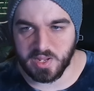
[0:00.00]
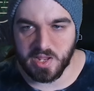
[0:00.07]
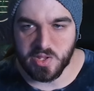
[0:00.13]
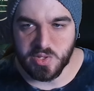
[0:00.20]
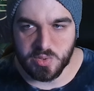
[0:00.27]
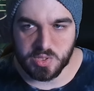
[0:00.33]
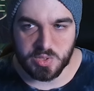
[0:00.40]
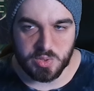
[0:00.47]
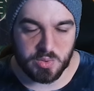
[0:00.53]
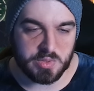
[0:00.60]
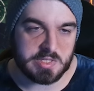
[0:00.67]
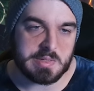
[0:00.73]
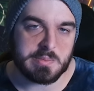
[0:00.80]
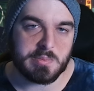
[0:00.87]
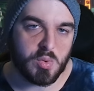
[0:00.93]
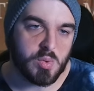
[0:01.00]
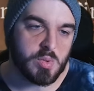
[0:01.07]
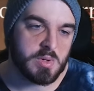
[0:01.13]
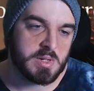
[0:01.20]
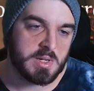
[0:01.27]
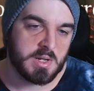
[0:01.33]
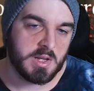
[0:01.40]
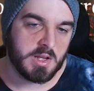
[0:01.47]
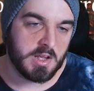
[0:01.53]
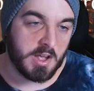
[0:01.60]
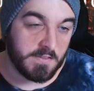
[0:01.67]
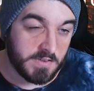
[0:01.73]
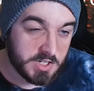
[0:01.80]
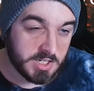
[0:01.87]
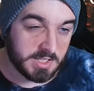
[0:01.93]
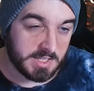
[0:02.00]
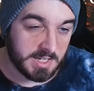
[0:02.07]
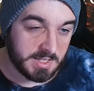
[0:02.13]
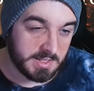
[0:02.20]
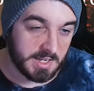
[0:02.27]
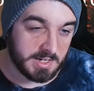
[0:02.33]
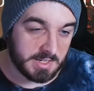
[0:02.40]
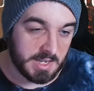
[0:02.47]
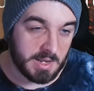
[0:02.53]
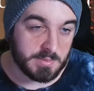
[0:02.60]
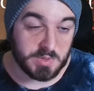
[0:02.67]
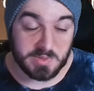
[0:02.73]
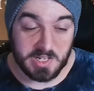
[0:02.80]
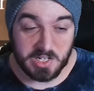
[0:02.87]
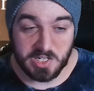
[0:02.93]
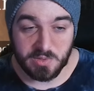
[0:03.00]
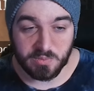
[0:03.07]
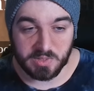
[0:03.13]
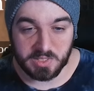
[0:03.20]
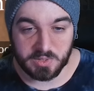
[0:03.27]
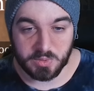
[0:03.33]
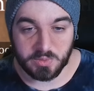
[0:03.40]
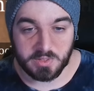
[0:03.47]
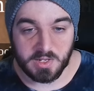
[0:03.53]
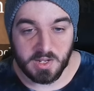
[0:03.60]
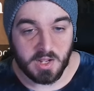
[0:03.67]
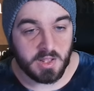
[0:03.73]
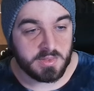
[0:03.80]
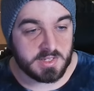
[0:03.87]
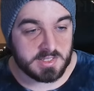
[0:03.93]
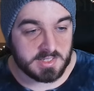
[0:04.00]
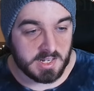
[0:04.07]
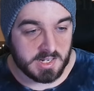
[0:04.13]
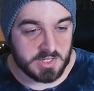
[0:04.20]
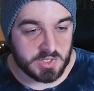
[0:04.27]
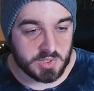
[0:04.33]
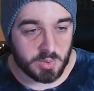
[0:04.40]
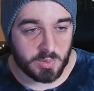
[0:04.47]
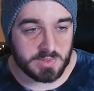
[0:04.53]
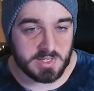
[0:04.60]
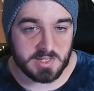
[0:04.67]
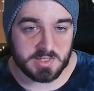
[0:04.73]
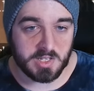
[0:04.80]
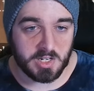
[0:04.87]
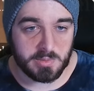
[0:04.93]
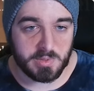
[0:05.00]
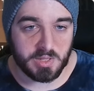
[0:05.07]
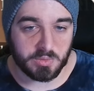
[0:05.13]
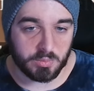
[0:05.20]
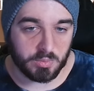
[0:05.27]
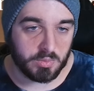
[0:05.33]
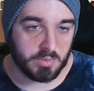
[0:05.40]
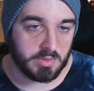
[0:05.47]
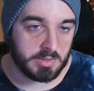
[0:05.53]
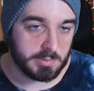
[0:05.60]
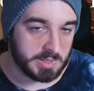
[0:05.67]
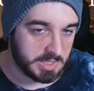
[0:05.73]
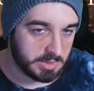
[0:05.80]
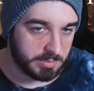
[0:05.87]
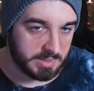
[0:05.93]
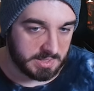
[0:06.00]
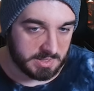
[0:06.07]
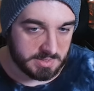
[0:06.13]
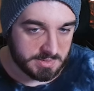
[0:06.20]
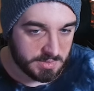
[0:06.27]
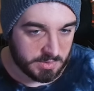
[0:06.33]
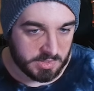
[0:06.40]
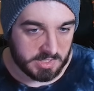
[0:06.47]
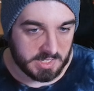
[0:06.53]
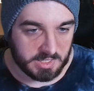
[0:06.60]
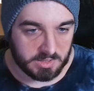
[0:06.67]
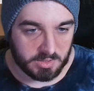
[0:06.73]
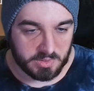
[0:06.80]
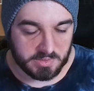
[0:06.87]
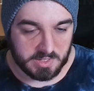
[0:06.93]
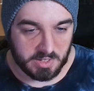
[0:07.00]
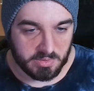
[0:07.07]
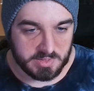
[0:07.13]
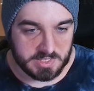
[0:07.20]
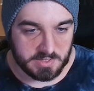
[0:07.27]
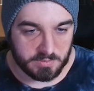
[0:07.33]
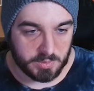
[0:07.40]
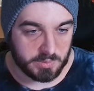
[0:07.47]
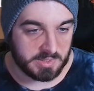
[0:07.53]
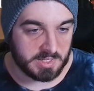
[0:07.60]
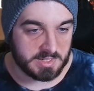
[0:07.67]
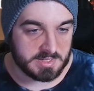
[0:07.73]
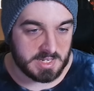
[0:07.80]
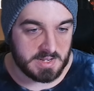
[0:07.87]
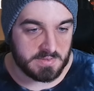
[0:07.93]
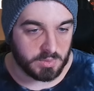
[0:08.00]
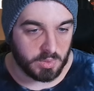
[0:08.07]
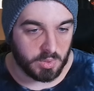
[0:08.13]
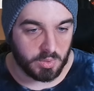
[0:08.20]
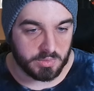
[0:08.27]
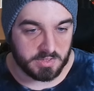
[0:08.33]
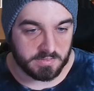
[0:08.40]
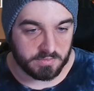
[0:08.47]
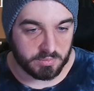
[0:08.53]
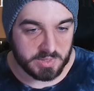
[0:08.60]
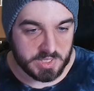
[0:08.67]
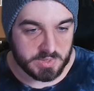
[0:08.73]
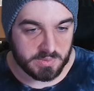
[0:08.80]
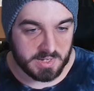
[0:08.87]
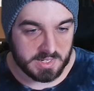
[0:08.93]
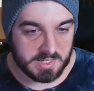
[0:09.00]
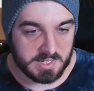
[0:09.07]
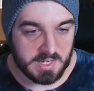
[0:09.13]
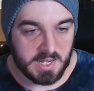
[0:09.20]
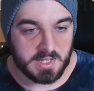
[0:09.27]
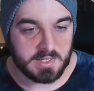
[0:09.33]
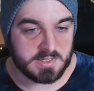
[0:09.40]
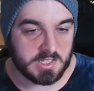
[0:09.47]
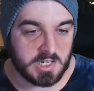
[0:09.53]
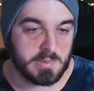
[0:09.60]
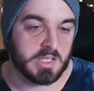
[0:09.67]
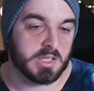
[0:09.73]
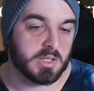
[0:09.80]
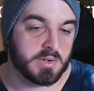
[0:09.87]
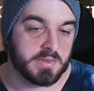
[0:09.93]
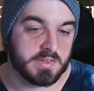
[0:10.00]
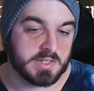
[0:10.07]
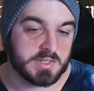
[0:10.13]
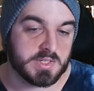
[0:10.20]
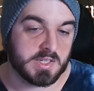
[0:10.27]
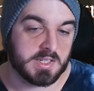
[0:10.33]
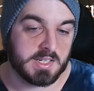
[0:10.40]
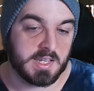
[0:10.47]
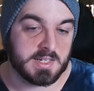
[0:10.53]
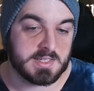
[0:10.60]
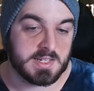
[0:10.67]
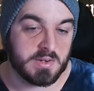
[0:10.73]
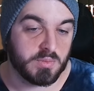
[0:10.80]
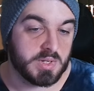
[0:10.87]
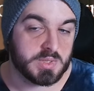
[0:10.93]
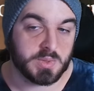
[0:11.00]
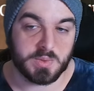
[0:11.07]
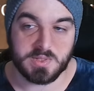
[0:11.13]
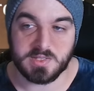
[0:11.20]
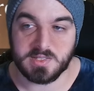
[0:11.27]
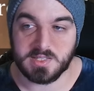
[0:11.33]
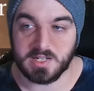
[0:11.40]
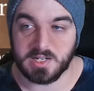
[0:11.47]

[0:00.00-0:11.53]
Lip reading: you can use them more efficiently in the end game. So it's actually really good. The second source is going to be through the battle pass. You're going to get a lot of the currency for doing this. Even on the free track, there's going to be a lot of things you're going to get and resources that are